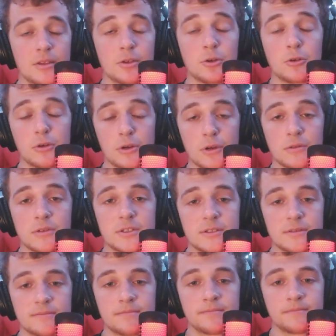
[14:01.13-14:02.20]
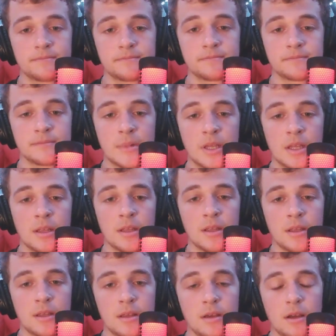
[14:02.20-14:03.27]
You're gross.
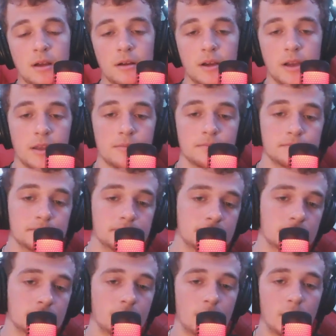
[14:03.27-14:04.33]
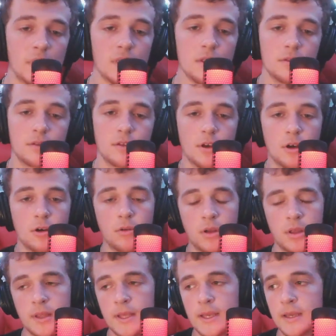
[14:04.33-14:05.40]
All right. So
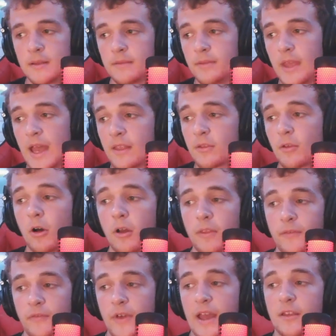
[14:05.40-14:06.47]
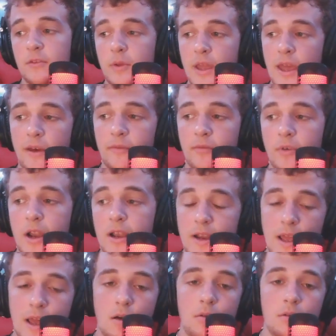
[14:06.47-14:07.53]
that's all the facts we have right
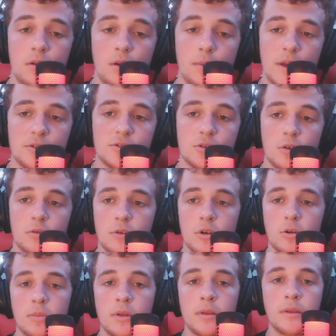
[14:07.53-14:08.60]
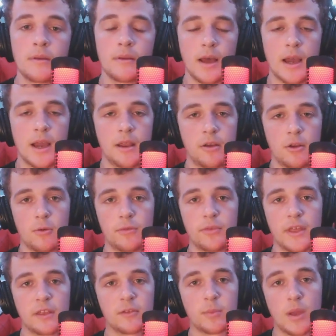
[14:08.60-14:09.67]
now about Jorobe. I know
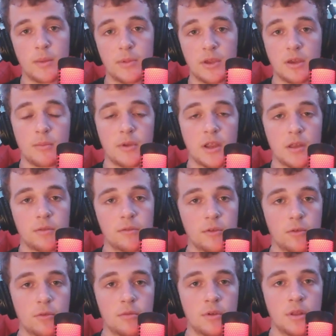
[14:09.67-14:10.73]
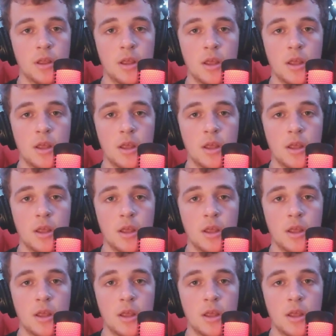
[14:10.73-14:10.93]
things might be coming out soon.